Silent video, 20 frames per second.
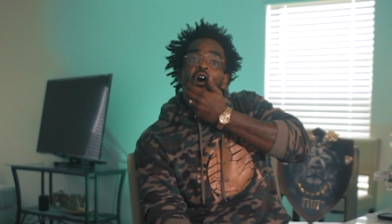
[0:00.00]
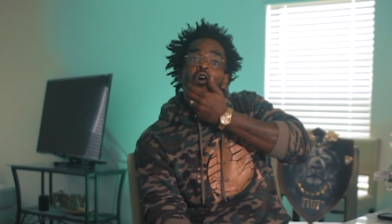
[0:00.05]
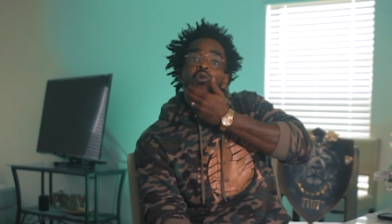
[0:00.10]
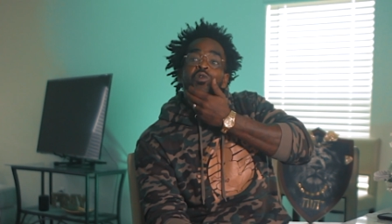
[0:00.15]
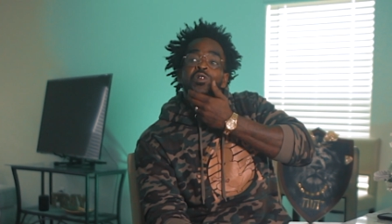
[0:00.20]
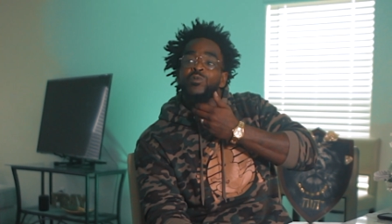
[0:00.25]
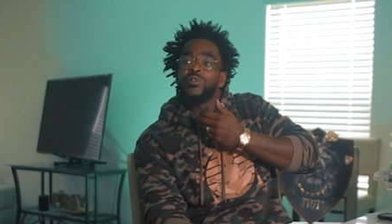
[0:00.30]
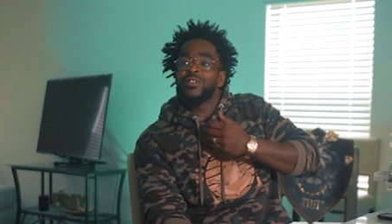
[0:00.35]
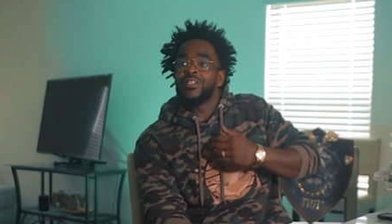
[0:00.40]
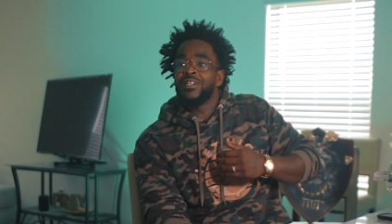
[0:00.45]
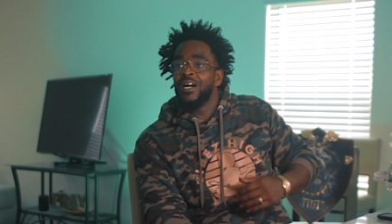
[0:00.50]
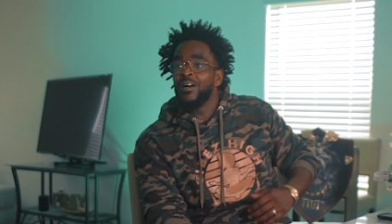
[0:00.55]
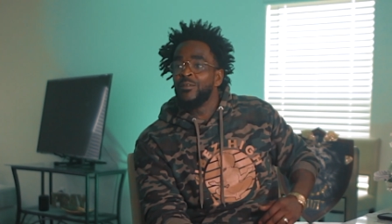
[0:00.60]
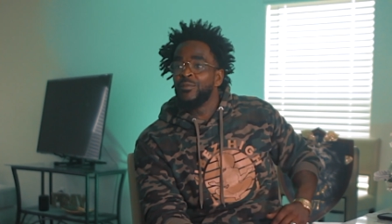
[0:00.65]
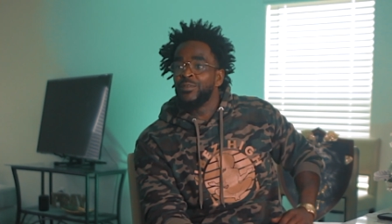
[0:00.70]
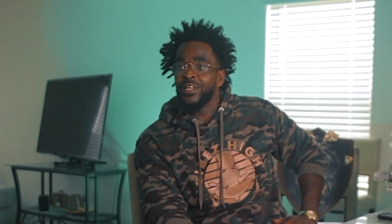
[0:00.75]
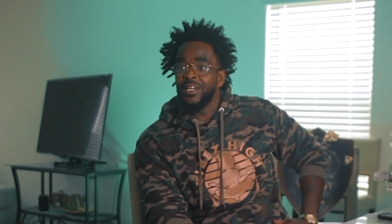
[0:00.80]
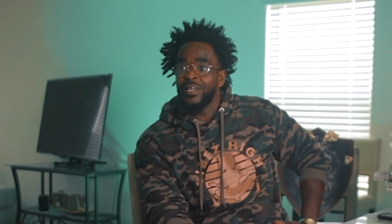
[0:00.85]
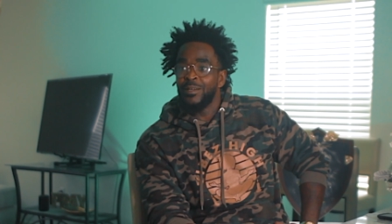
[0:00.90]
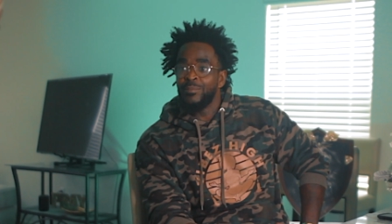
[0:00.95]
I always was
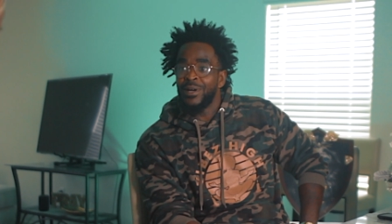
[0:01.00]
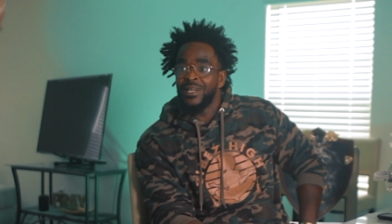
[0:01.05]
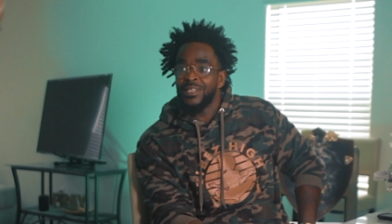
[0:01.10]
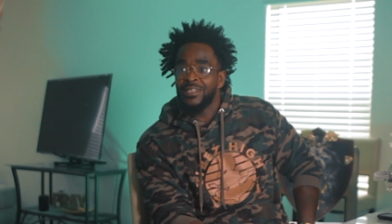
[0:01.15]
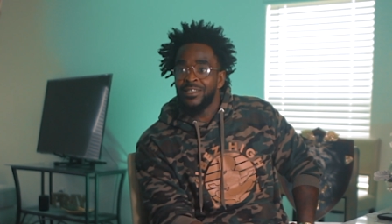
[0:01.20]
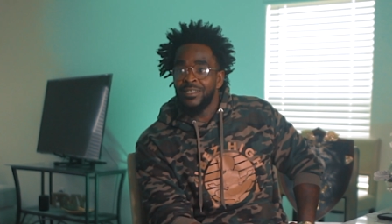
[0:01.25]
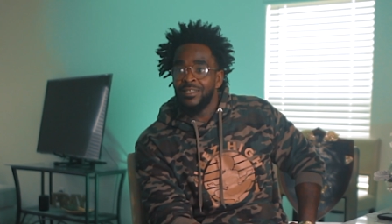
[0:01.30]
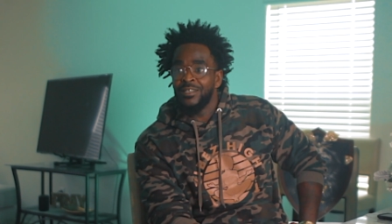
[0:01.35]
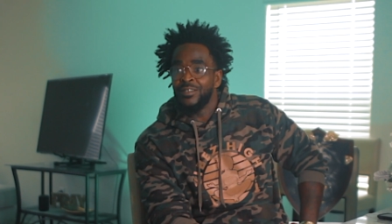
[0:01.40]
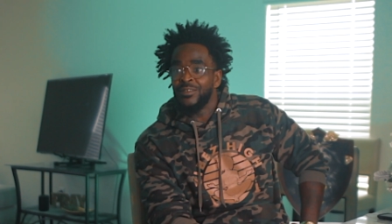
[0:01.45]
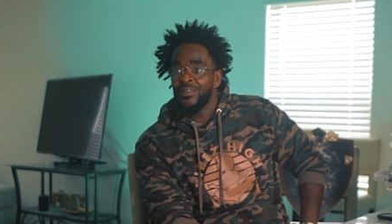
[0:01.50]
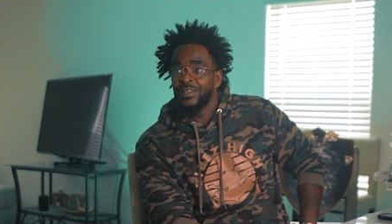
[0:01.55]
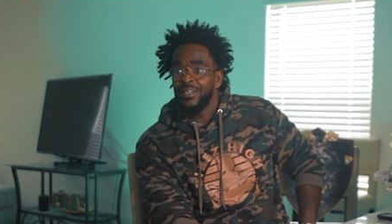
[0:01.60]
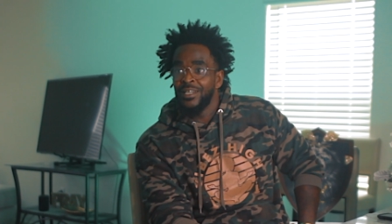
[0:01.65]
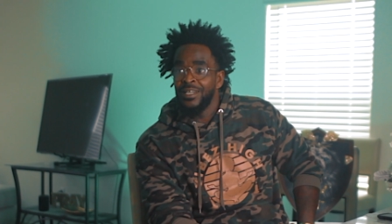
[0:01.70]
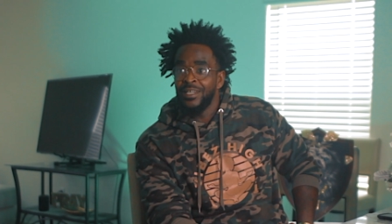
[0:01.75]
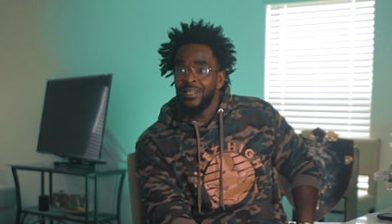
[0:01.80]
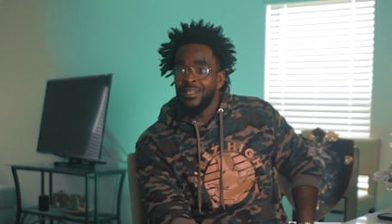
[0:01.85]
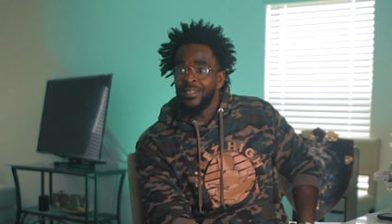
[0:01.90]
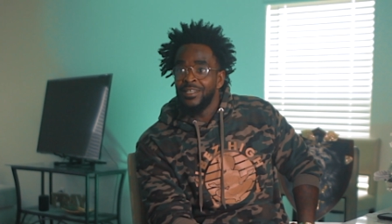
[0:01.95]
confident in myself.
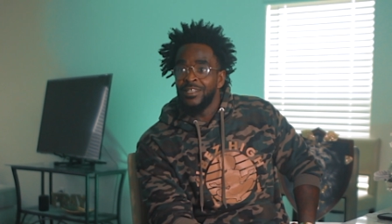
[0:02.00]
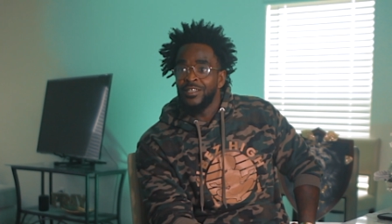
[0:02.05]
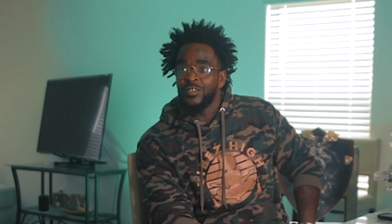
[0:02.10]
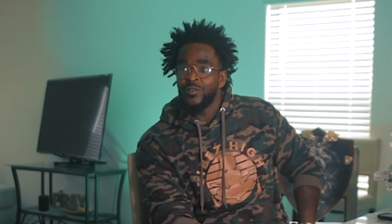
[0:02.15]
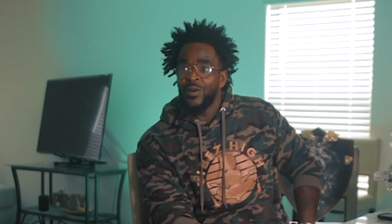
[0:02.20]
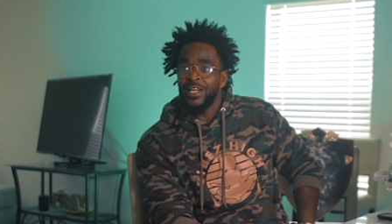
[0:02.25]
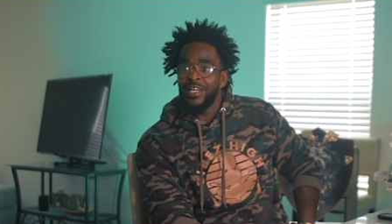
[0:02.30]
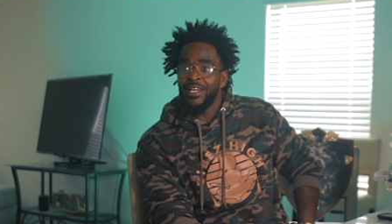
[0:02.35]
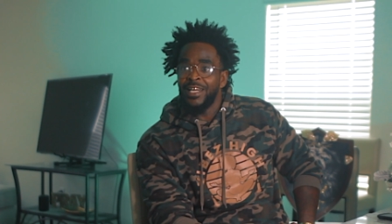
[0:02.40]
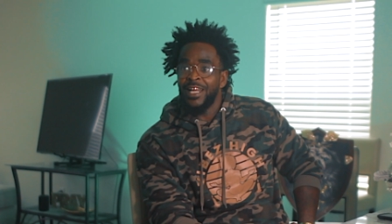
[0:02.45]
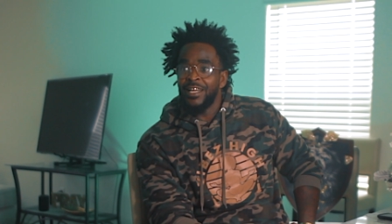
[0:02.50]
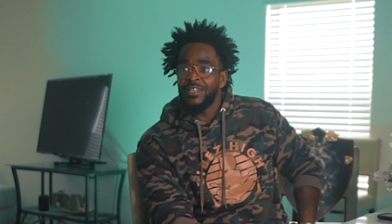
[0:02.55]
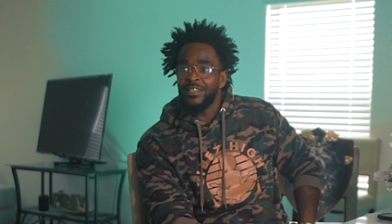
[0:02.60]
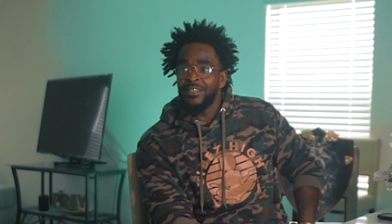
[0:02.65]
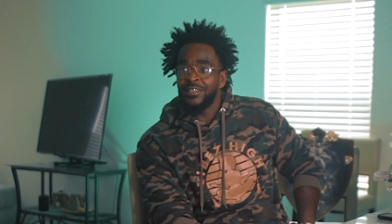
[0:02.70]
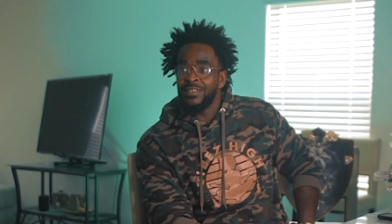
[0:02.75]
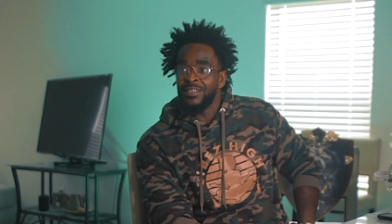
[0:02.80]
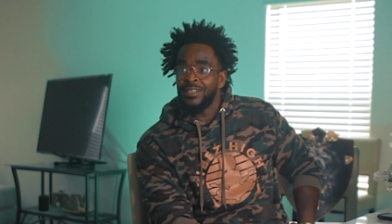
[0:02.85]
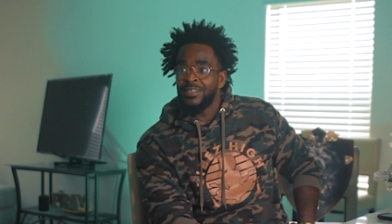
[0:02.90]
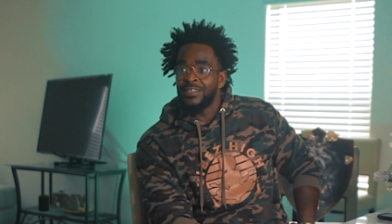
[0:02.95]
Okay. So I didn't have
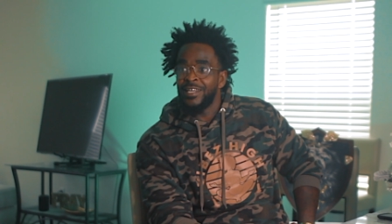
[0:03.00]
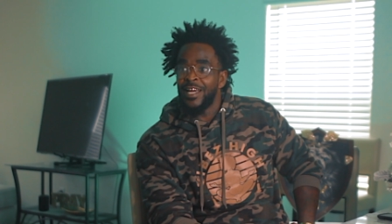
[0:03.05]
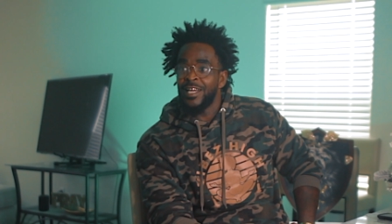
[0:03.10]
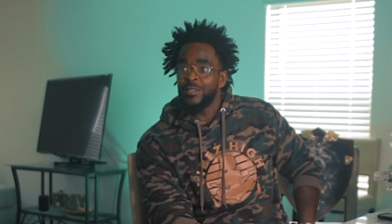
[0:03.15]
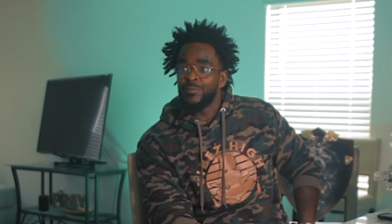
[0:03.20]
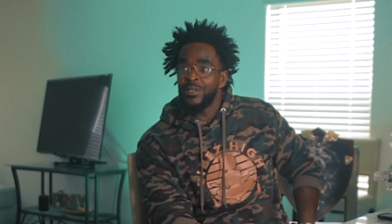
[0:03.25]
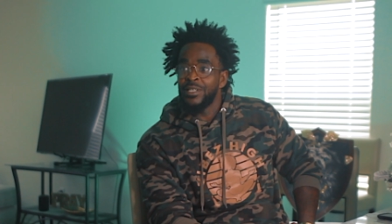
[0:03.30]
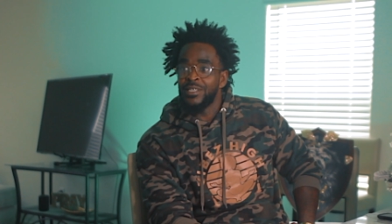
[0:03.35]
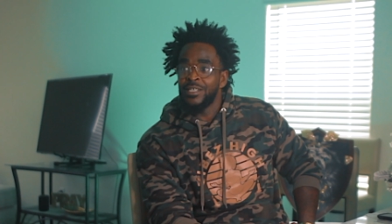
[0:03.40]
to attach